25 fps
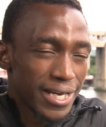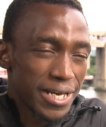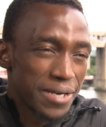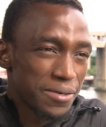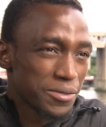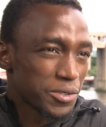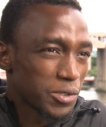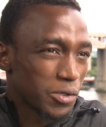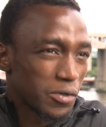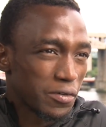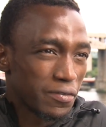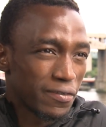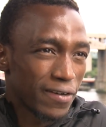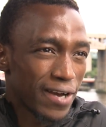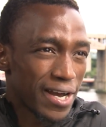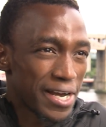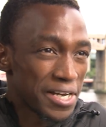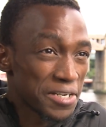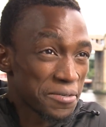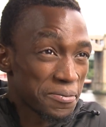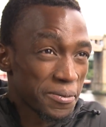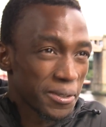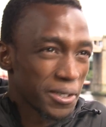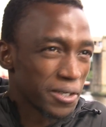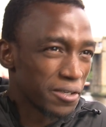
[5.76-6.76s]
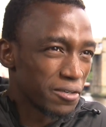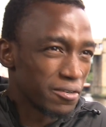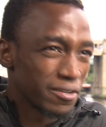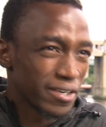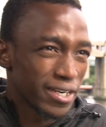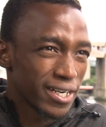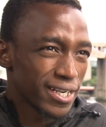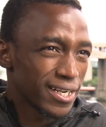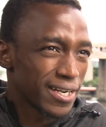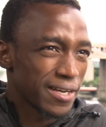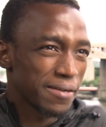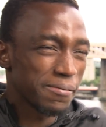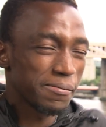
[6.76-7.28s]
So far it's been
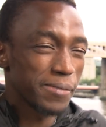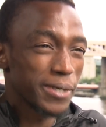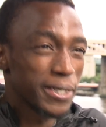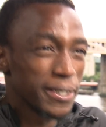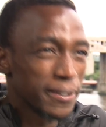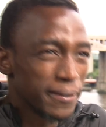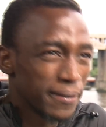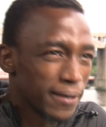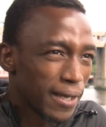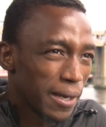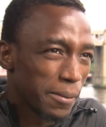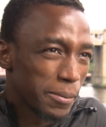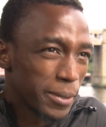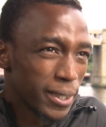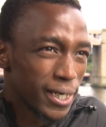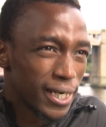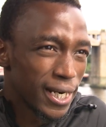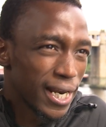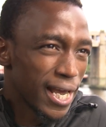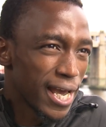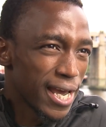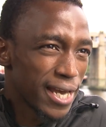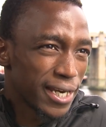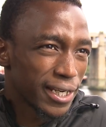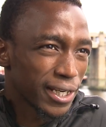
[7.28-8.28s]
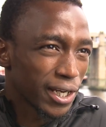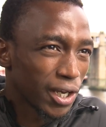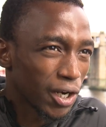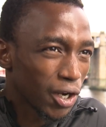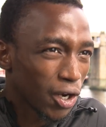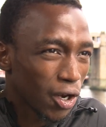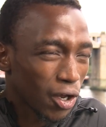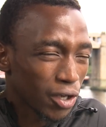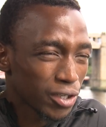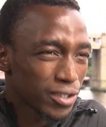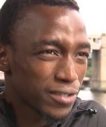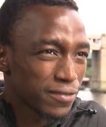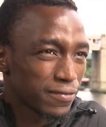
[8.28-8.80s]
great. I've been learning a
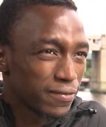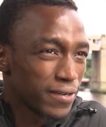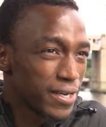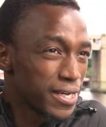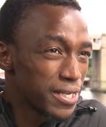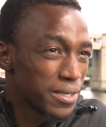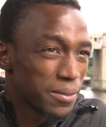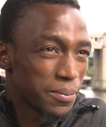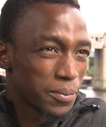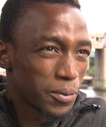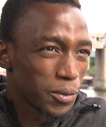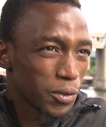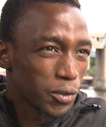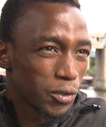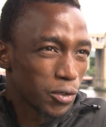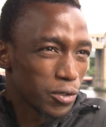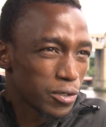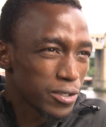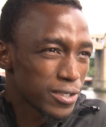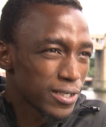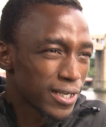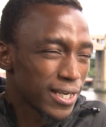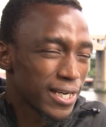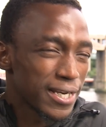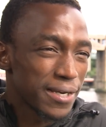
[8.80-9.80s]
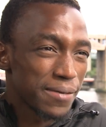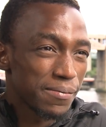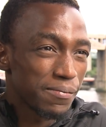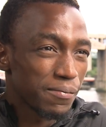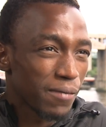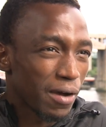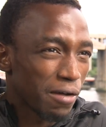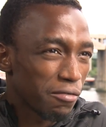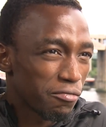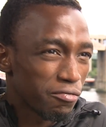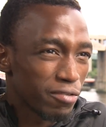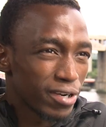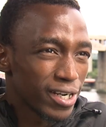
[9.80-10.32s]
lot in the pros.
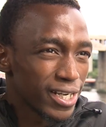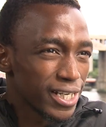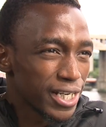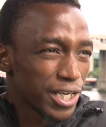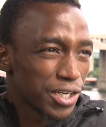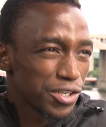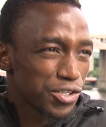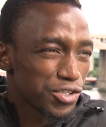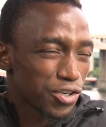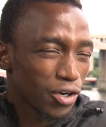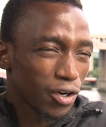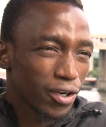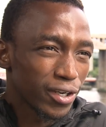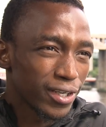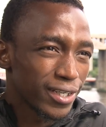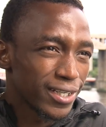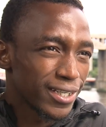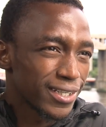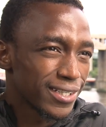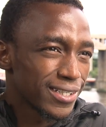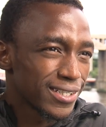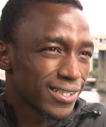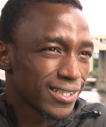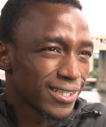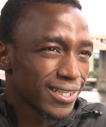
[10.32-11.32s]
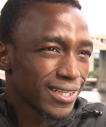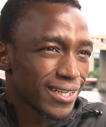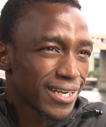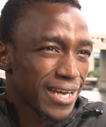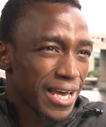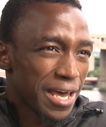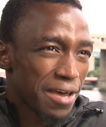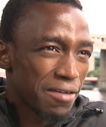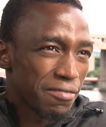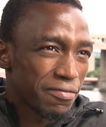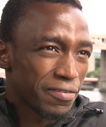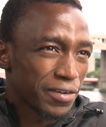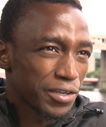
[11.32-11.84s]
I've really enjoyed it.
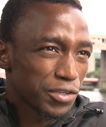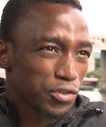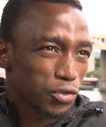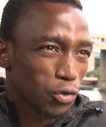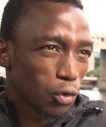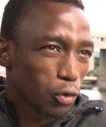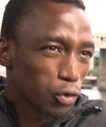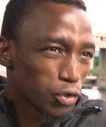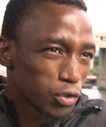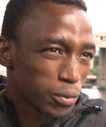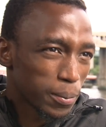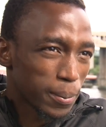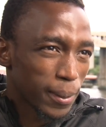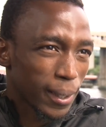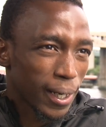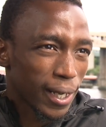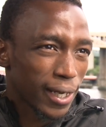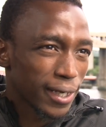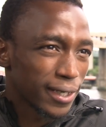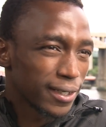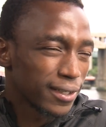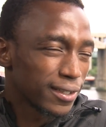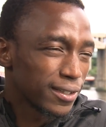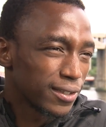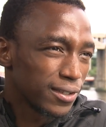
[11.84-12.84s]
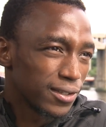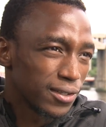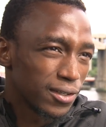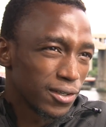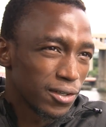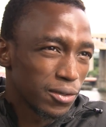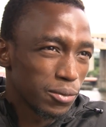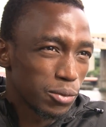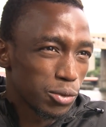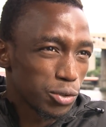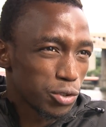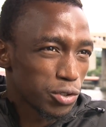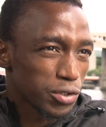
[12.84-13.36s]
Everything's going to plan, you
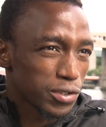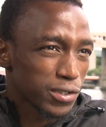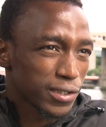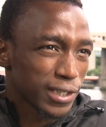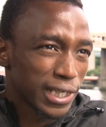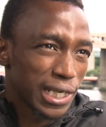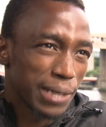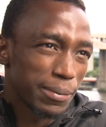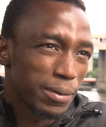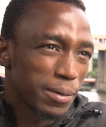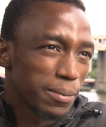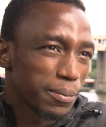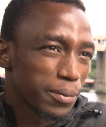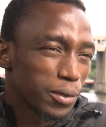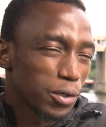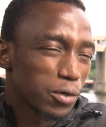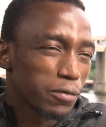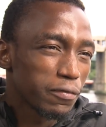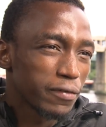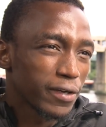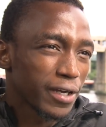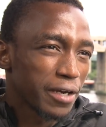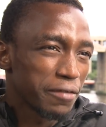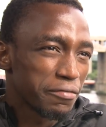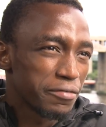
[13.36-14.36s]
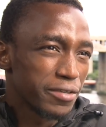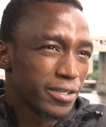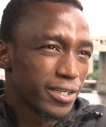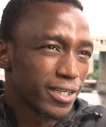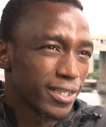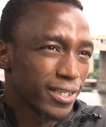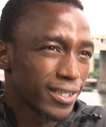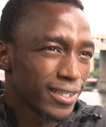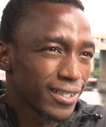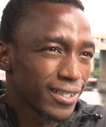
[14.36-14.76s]
know, we just keep improving every day.